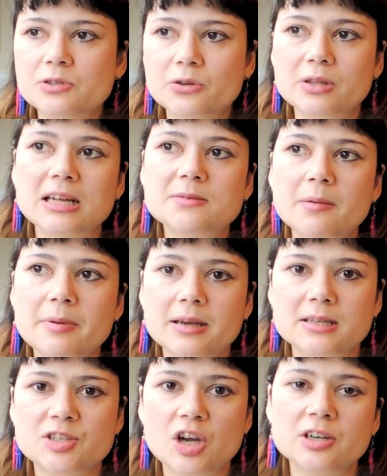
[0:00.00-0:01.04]
So that's my
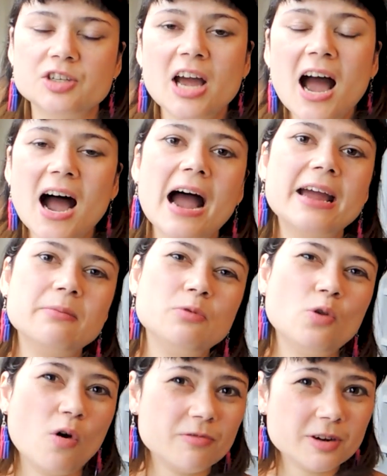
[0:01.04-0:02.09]
biggest challenge. I
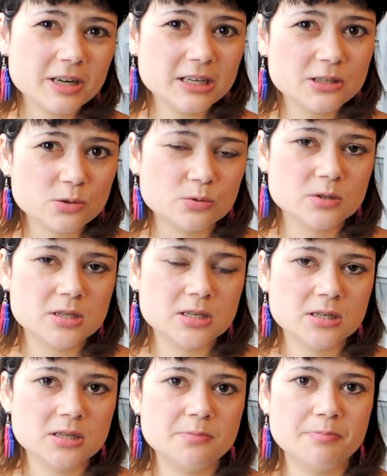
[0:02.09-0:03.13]
am not very
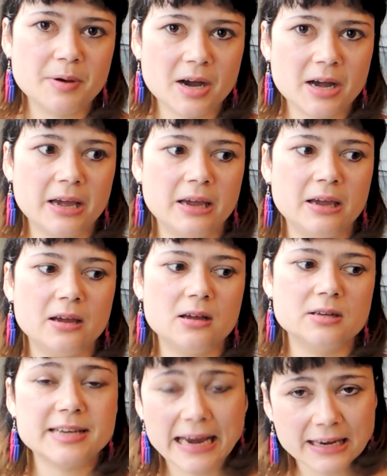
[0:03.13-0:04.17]
daunted by
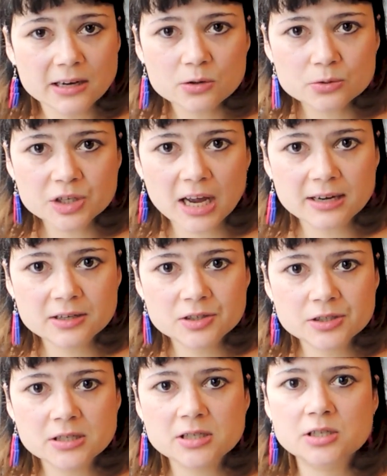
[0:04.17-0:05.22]
technical
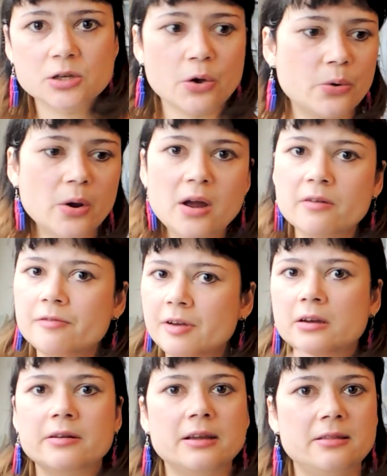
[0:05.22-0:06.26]
challenges, so
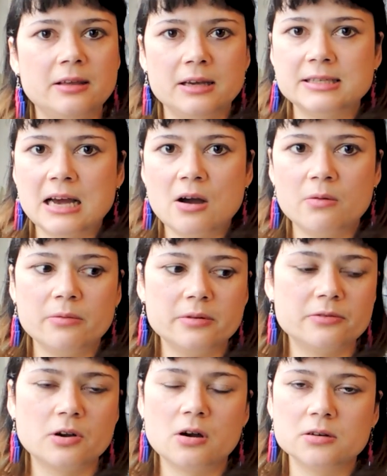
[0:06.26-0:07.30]
figuring things out
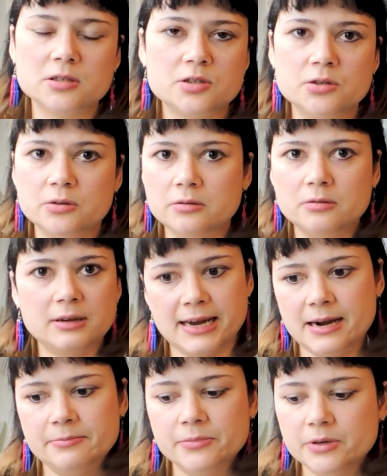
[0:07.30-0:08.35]
with regards to
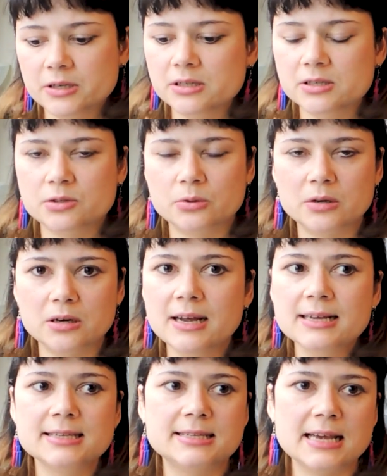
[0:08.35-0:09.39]
cameras or
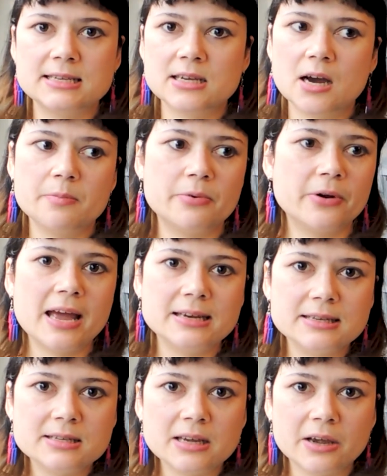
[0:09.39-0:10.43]
setup or
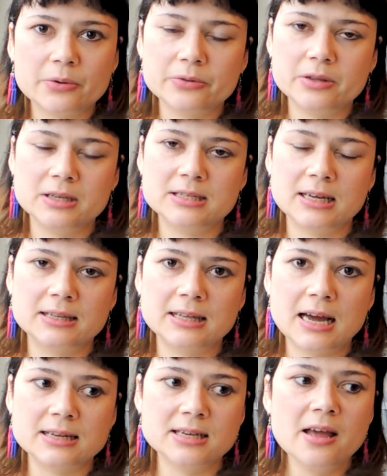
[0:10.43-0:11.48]
editing or things like
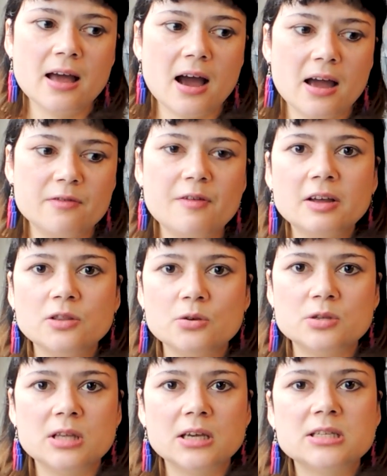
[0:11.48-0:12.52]
that. I find
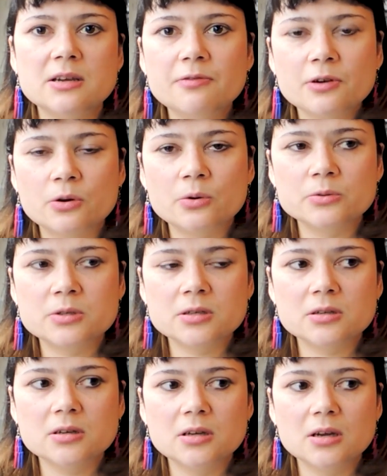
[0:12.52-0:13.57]
those things
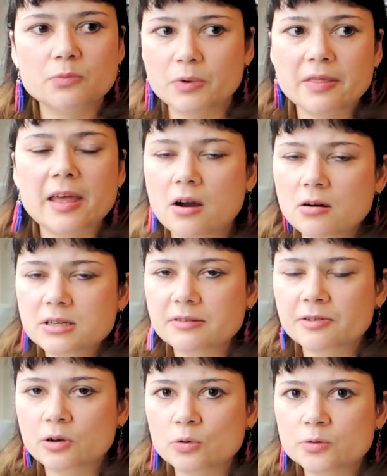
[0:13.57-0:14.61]
difficult when they are
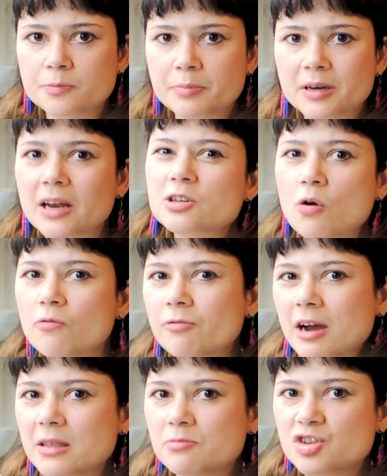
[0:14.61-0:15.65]
difficult, but I don't
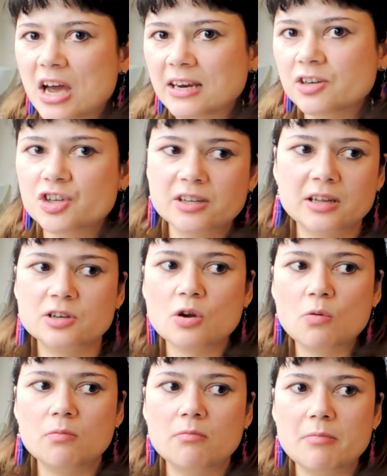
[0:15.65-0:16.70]
find them challenging. They
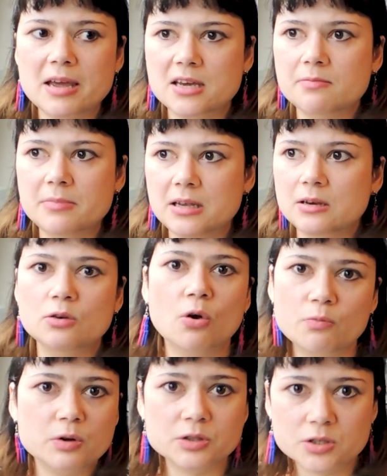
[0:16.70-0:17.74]
don't make me
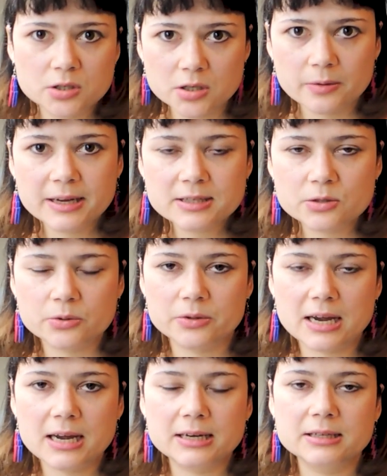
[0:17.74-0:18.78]
not want to do it or
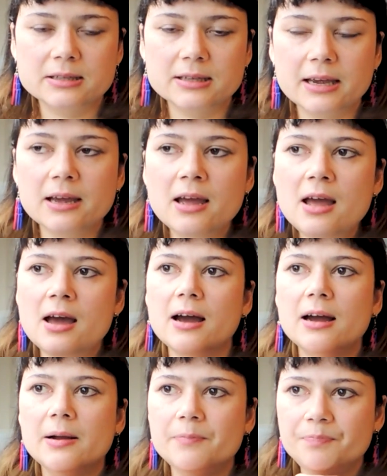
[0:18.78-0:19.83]
that kind of thing.
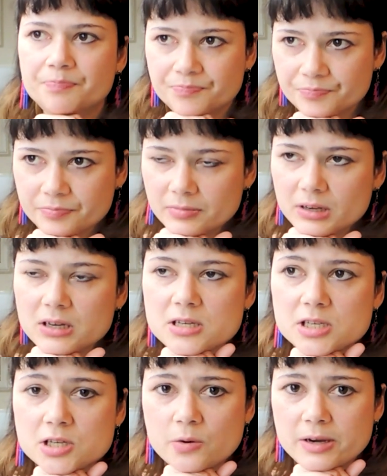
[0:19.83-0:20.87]

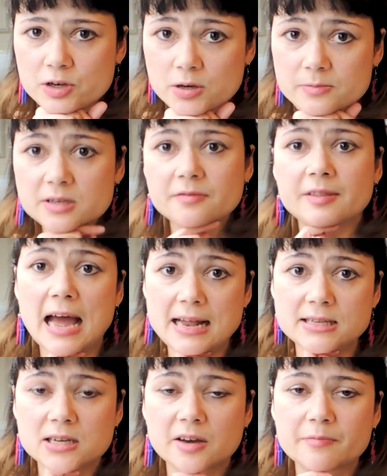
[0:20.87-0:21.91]
So in terms of
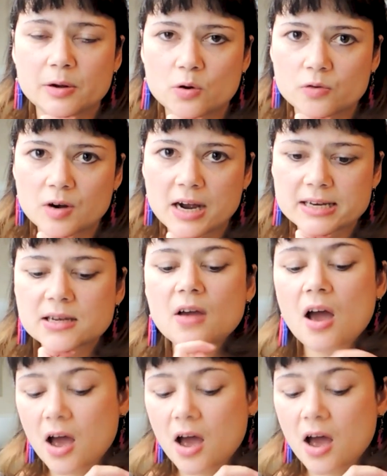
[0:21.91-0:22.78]
that, I've been all right.